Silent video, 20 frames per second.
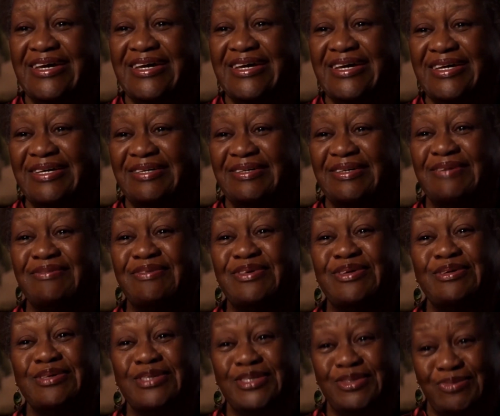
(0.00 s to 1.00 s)
And of
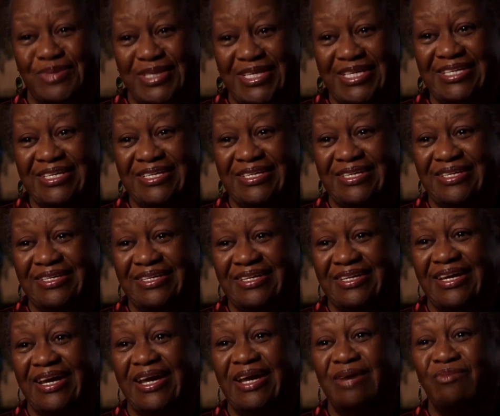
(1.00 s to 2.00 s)
course we did.
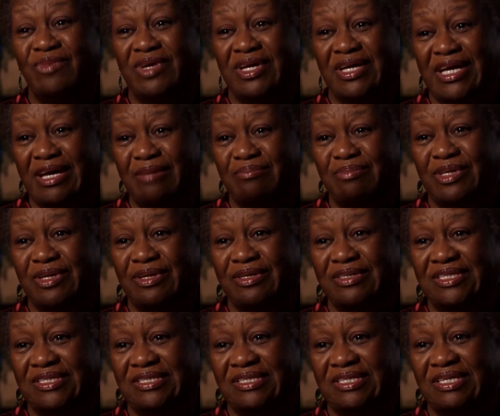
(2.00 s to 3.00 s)
And we kept
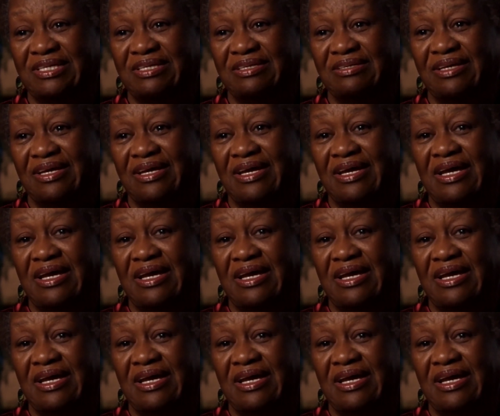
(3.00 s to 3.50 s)
on singing.